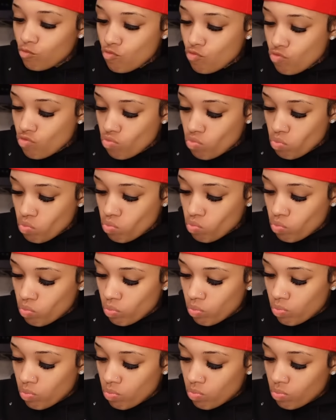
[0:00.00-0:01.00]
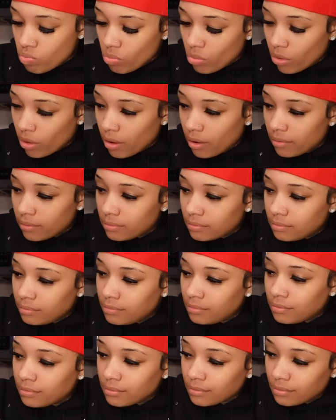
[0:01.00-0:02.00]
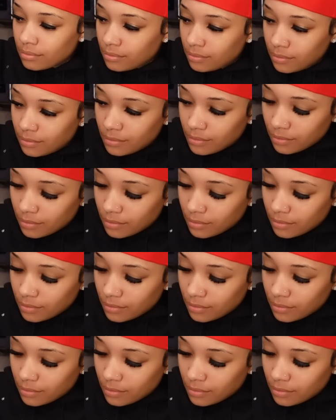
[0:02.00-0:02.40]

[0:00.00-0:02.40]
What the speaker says: This person isn't speaking.